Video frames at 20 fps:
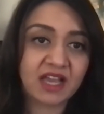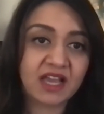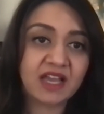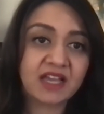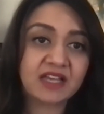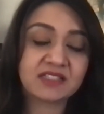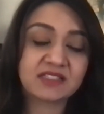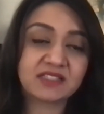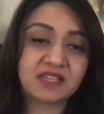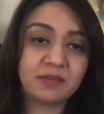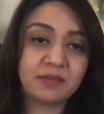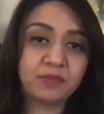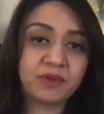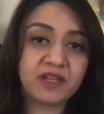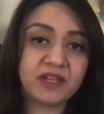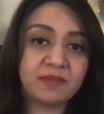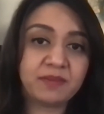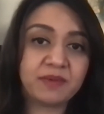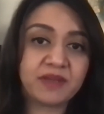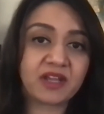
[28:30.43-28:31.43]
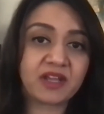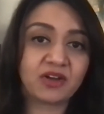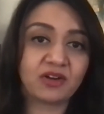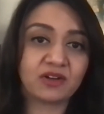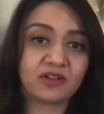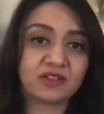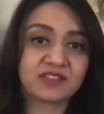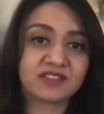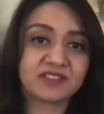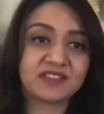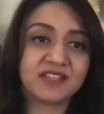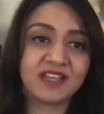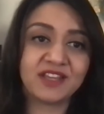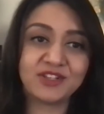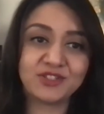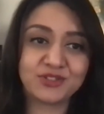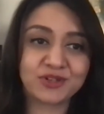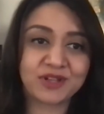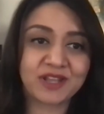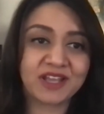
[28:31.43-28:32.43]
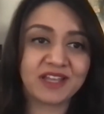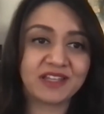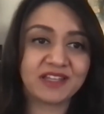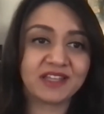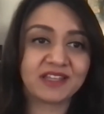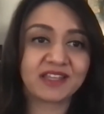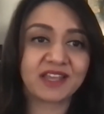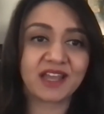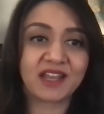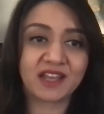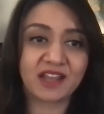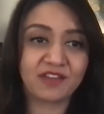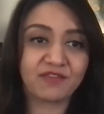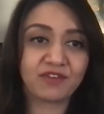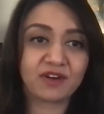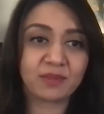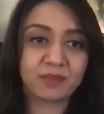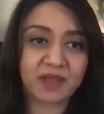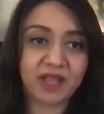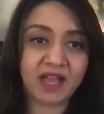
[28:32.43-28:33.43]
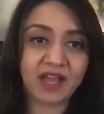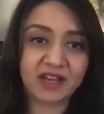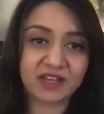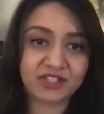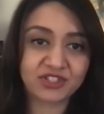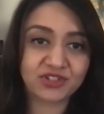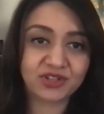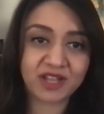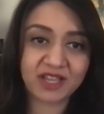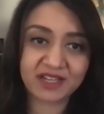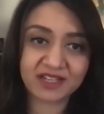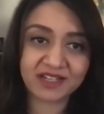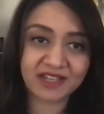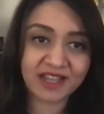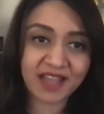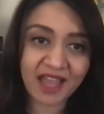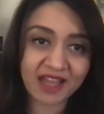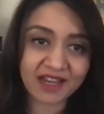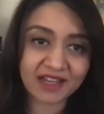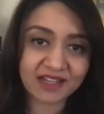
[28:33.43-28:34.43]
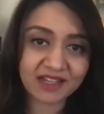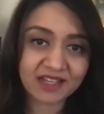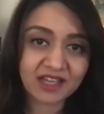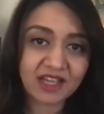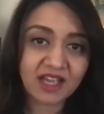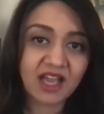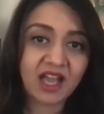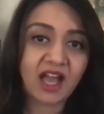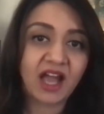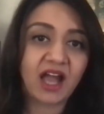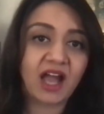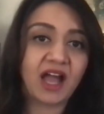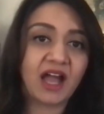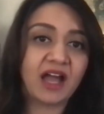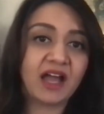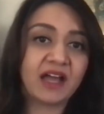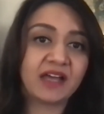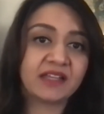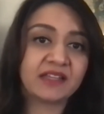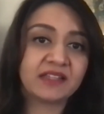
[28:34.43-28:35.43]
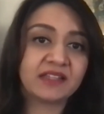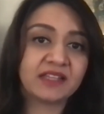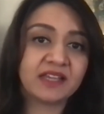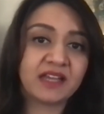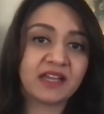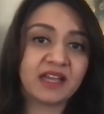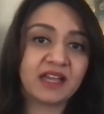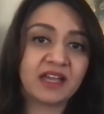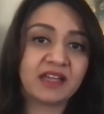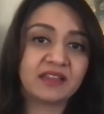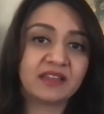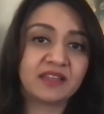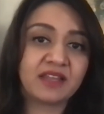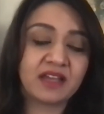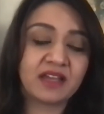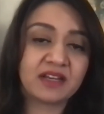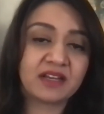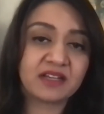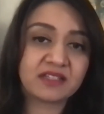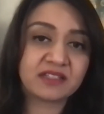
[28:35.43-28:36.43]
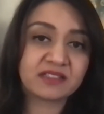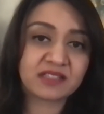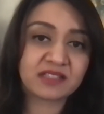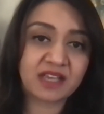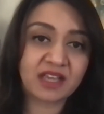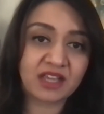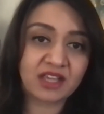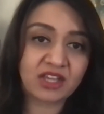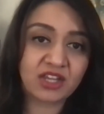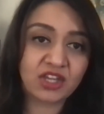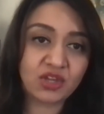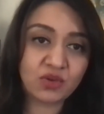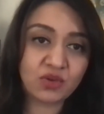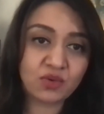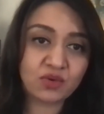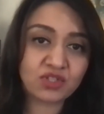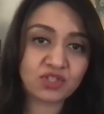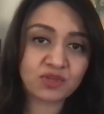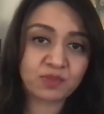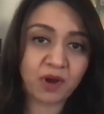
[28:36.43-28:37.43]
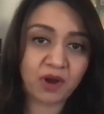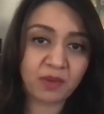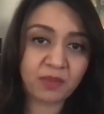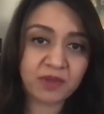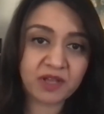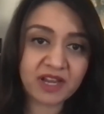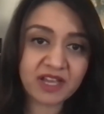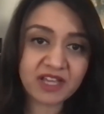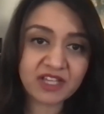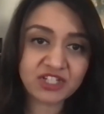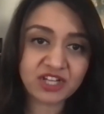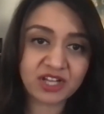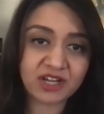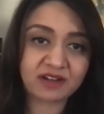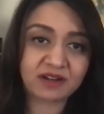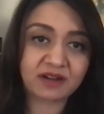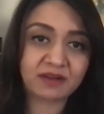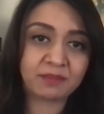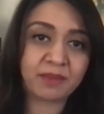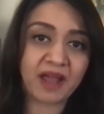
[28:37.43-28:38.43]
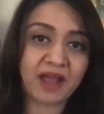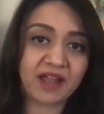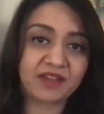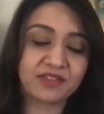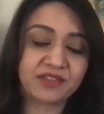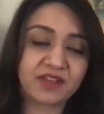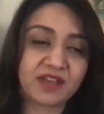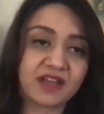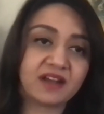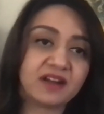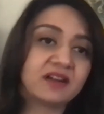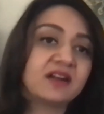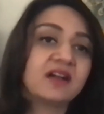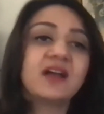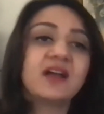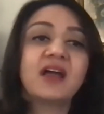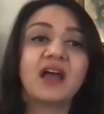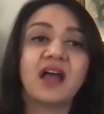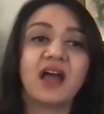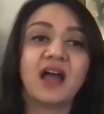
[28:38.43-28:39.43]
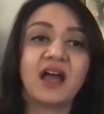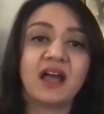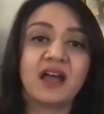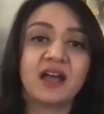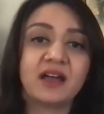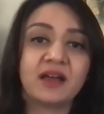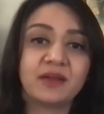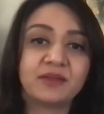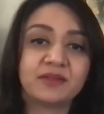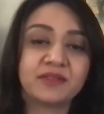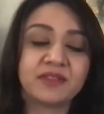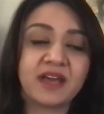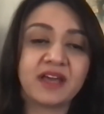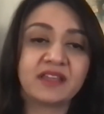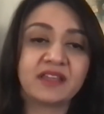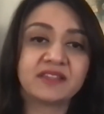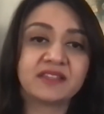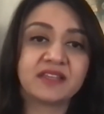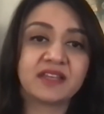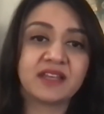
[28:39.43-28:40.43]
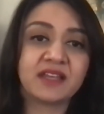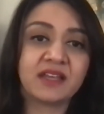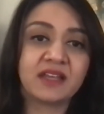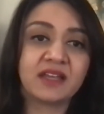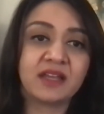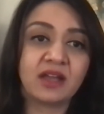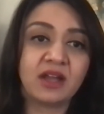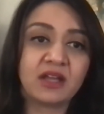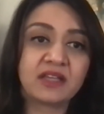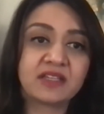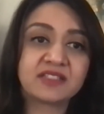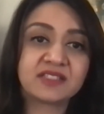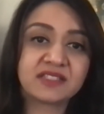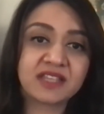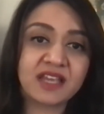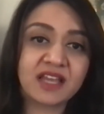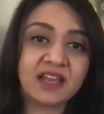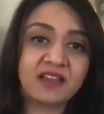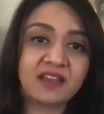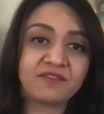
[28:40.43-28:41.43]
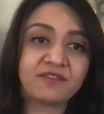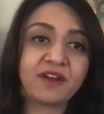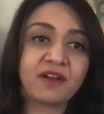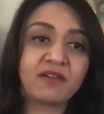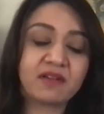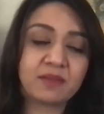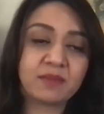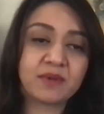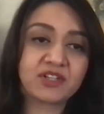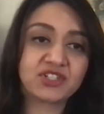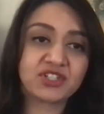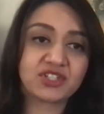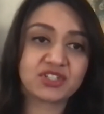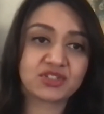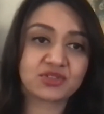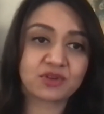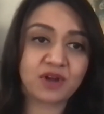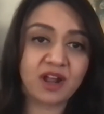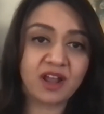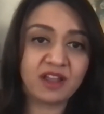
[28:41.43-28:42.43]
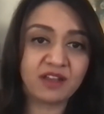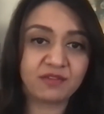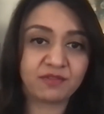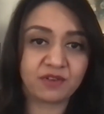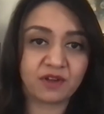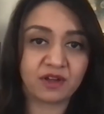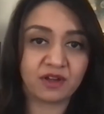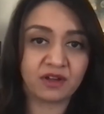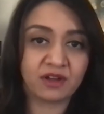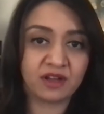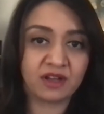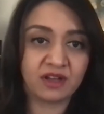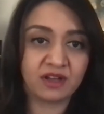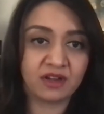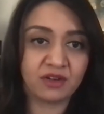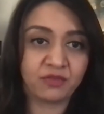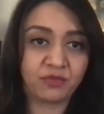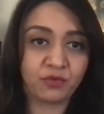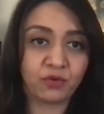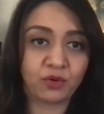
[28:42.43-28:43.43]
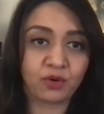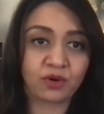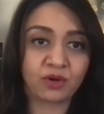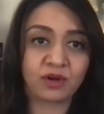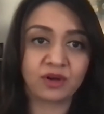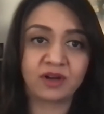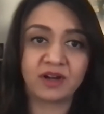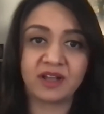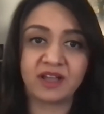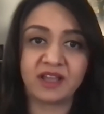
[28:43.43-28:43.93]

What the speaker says: simply because the educated can never be uneducated again. And there is a huge population back there that still very much strive for